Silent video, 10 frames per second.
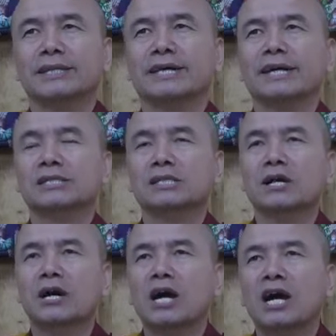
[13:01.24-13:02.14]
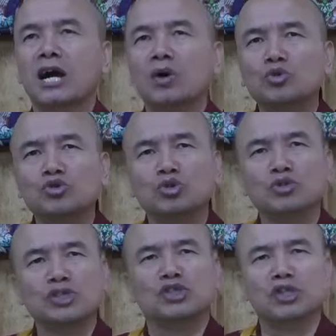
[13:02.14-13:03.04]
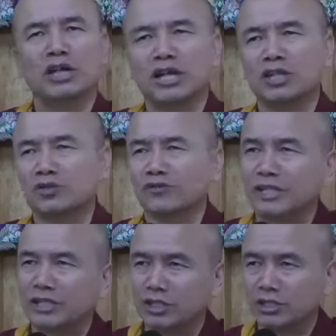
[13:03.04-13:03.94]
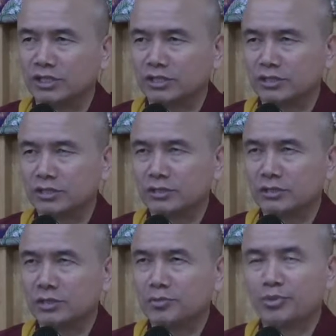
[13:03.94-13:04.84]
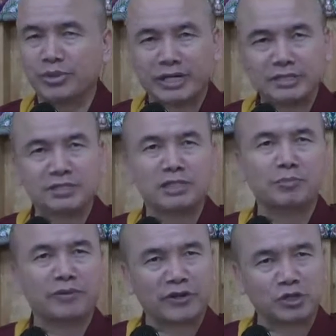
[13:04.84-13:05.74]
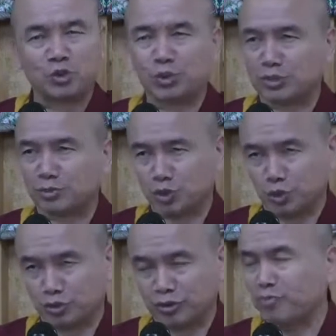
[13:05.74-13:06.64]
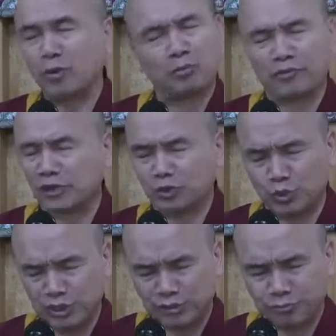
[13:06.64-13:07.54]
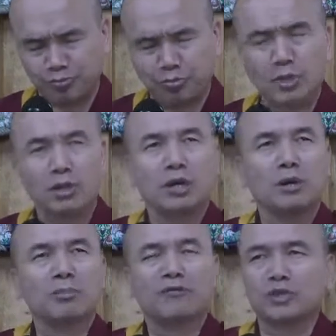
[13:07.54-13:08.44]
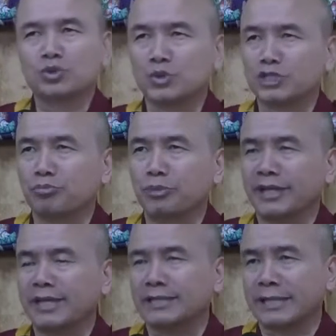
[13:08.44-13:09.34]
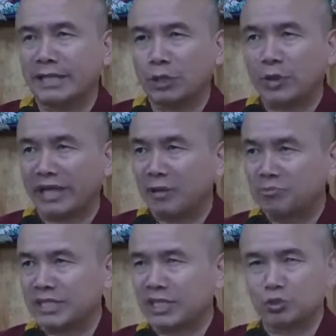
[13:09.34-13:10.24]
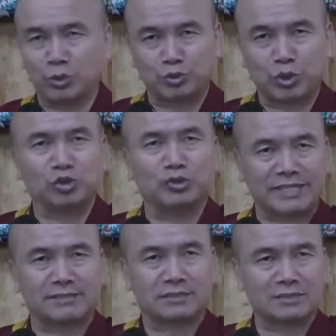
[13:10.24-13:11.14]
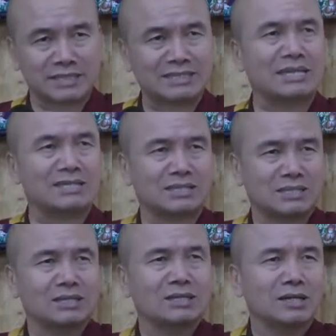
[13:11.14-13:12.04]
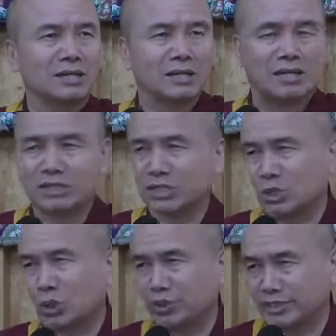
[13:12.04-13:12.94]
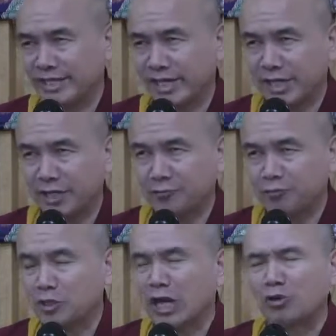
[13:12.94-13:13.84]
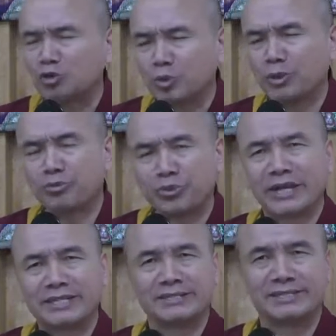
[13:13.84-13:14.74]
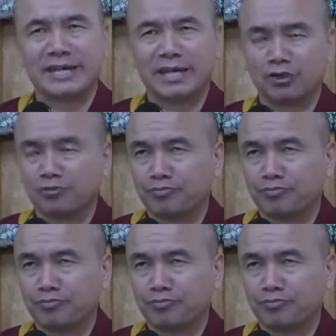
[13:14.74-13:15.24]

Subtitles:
that how should the child of a lineage practice the Perfection Wisdom Sutra? Perfection Wisdom. Perfection Wisdom meaning the emptiness which we're going to discuss this whole day. How should one practice that?